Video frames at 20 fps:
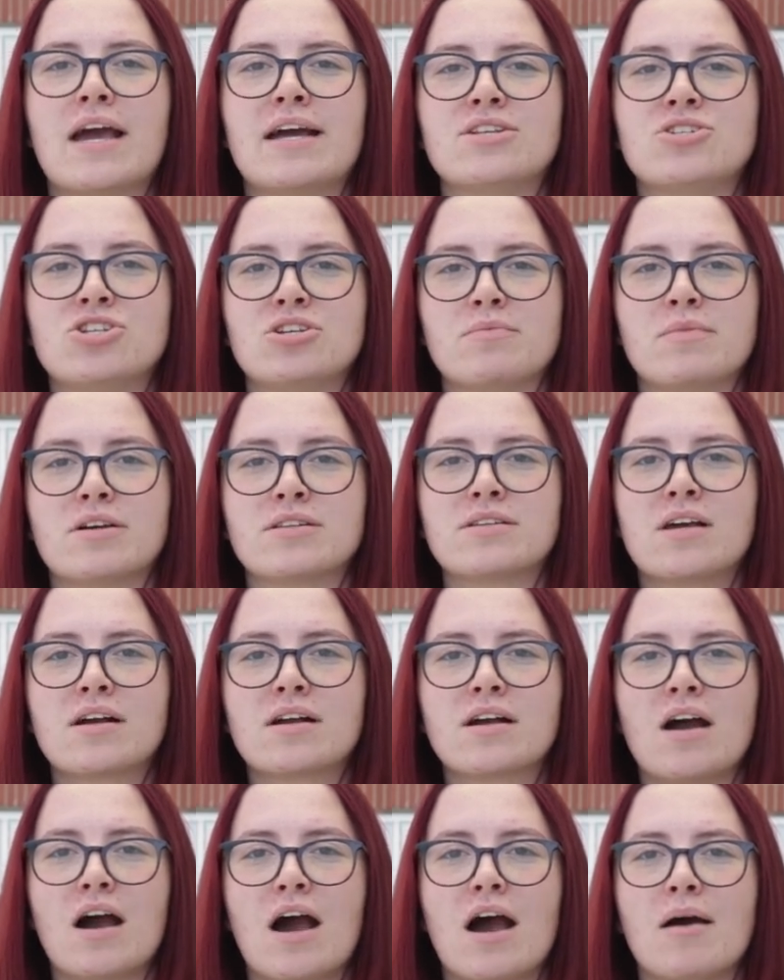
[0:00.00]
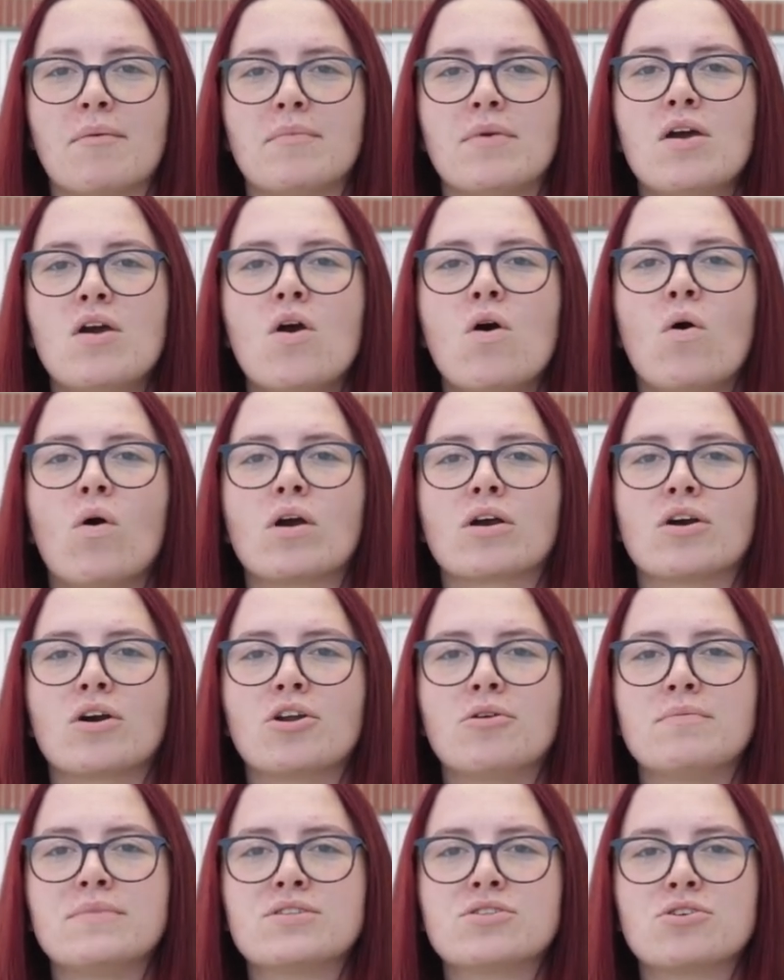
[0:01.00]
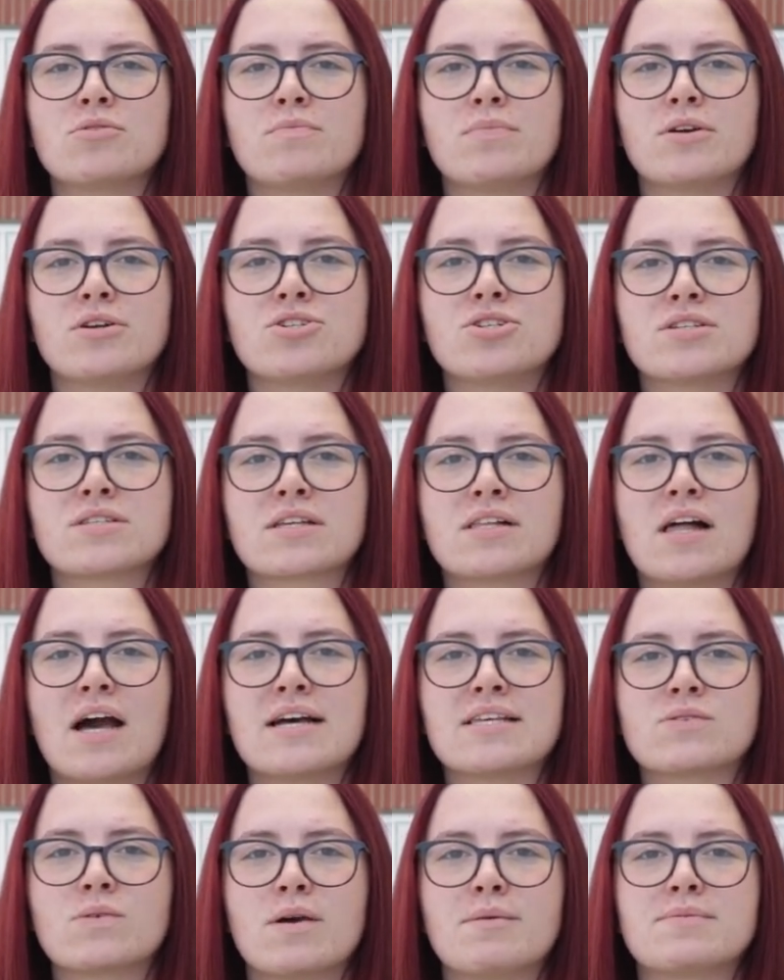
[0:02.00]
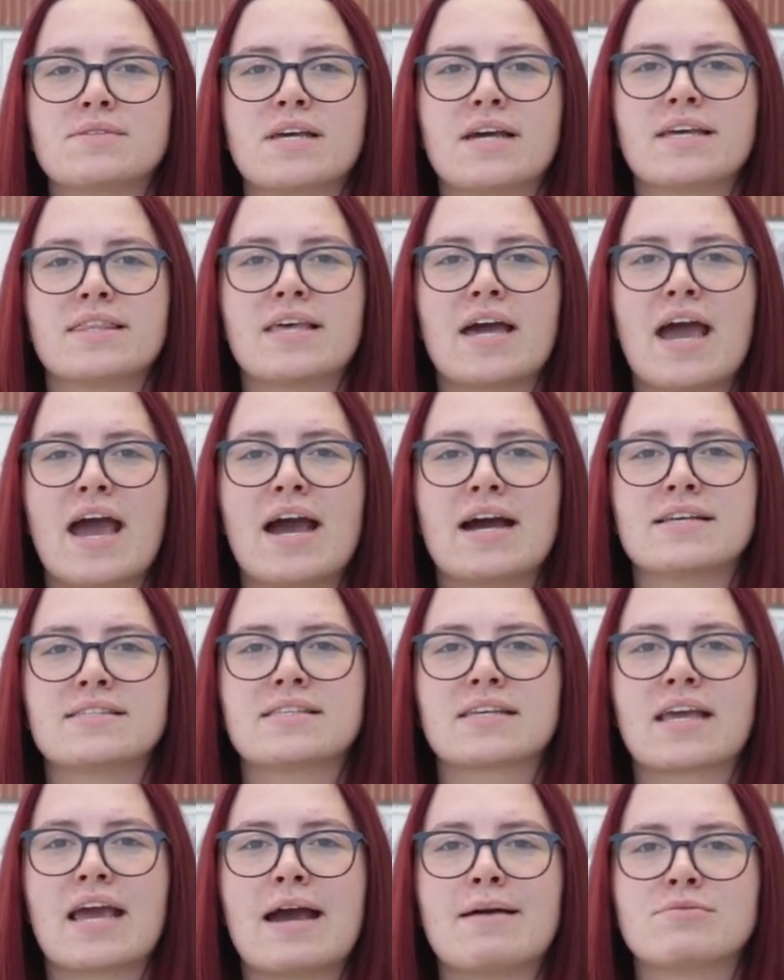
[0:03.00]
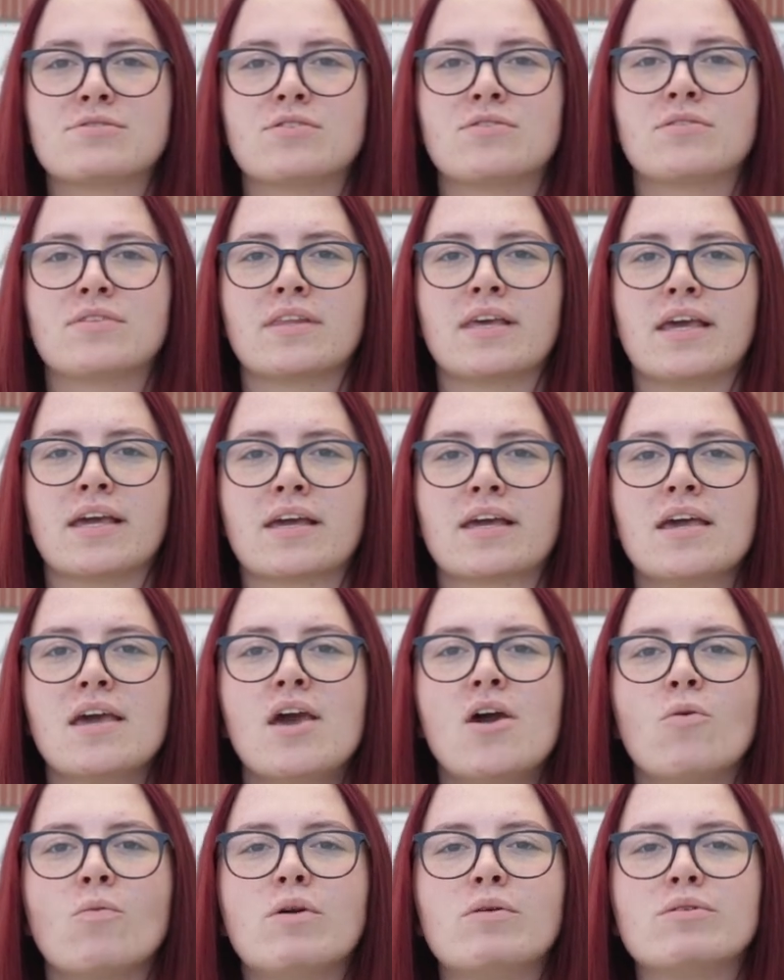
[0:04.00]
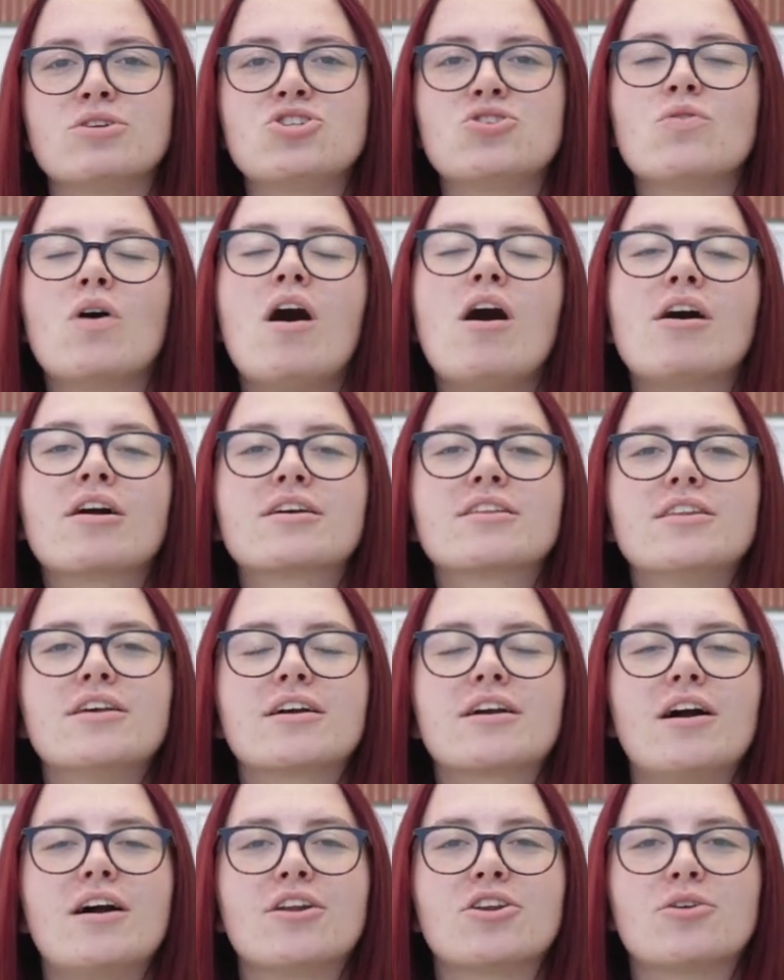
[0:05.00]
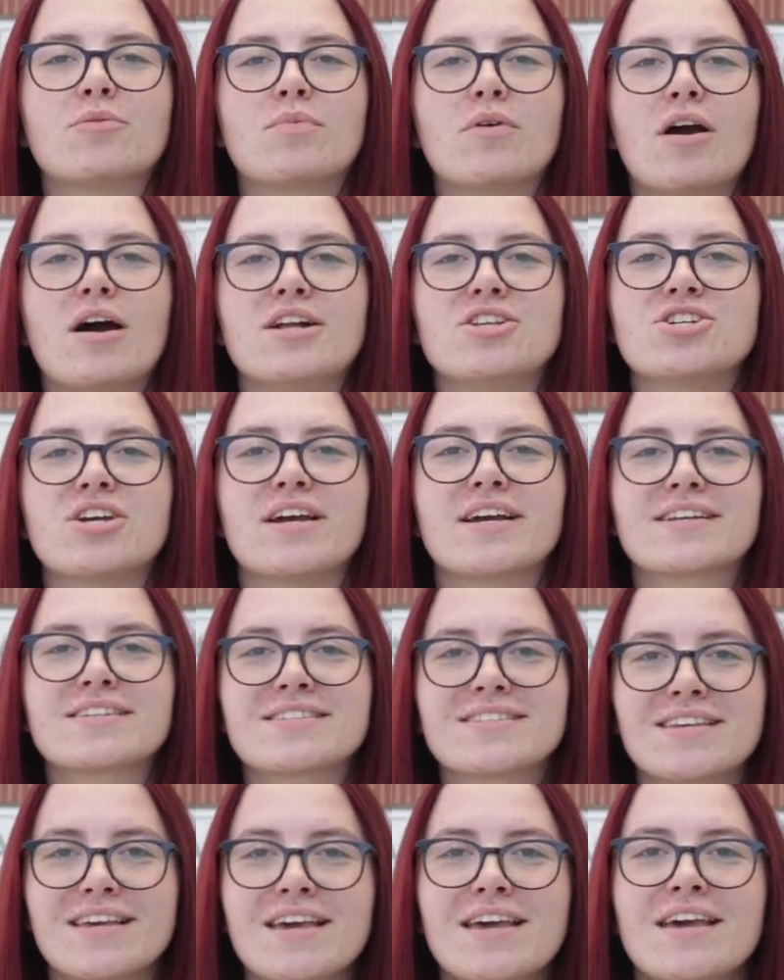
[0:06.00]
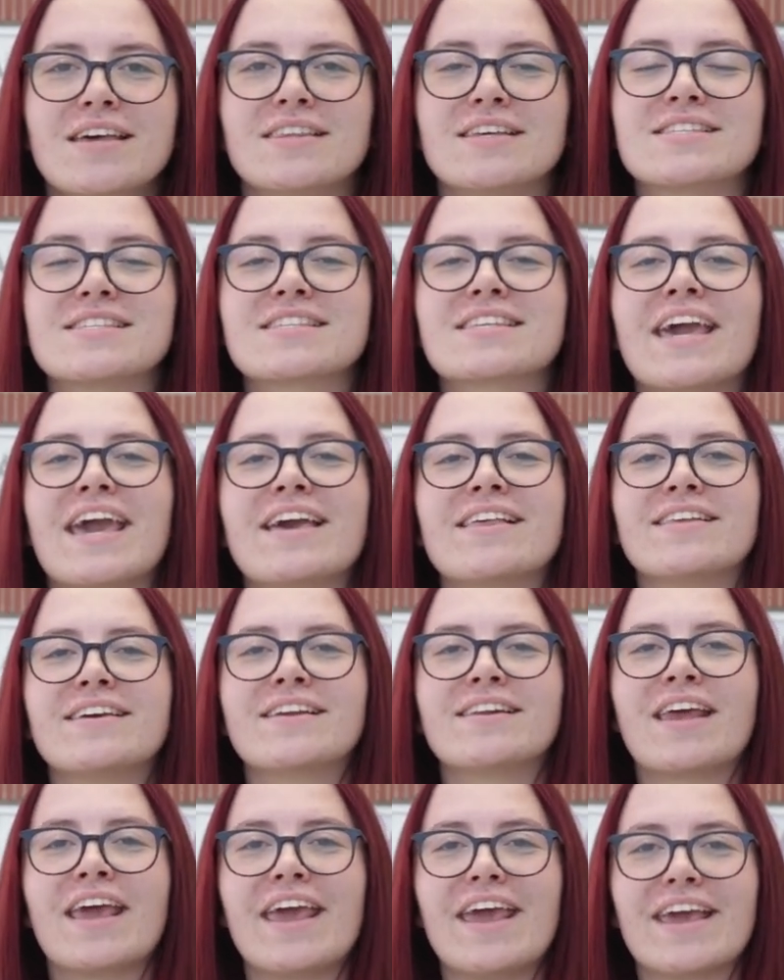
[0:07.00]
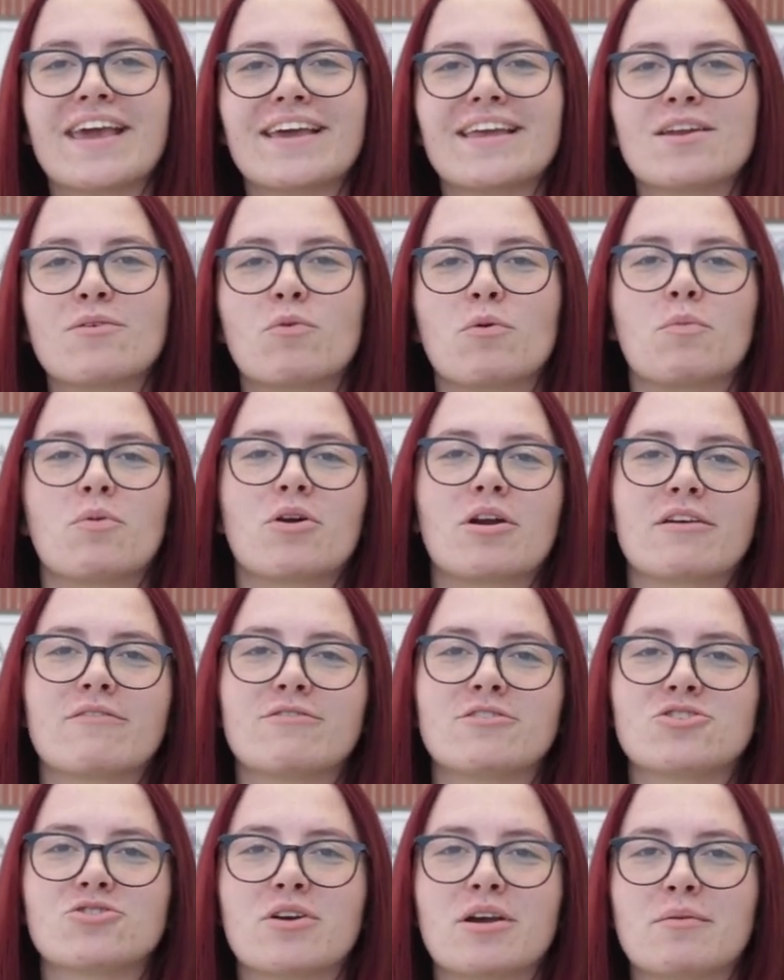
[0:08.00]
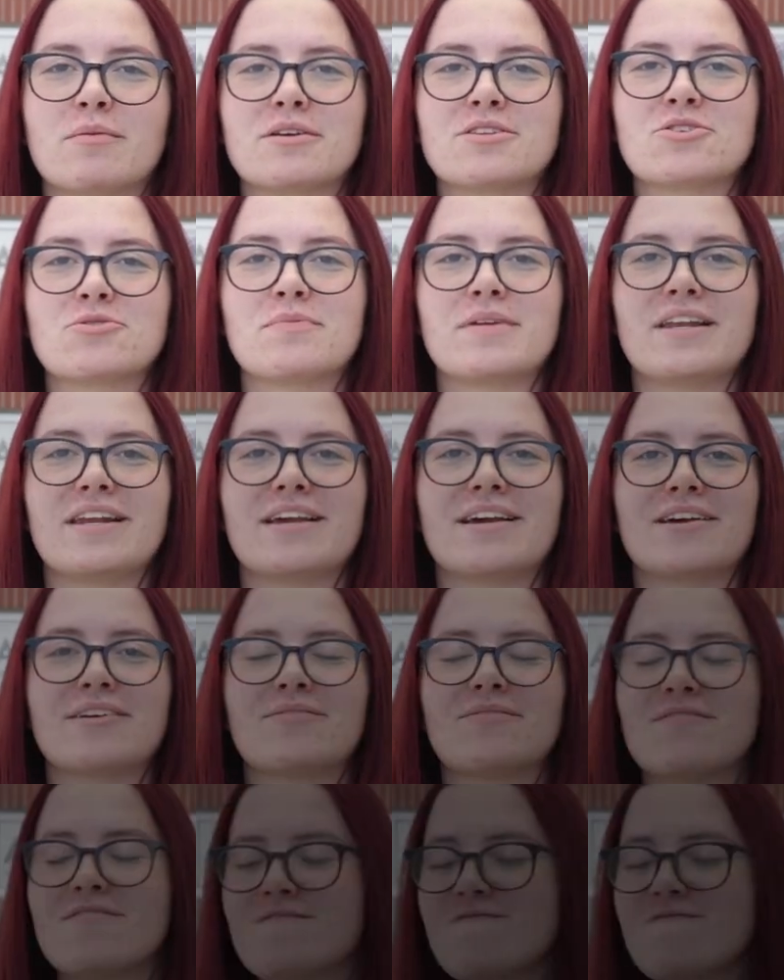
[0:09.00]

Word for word: at gmail.com, or go to Mr. Burge's class website that has the capstone link. We wish you all good luck on your projects. This is Caitlin Hagan reporting for Trailblazer Media.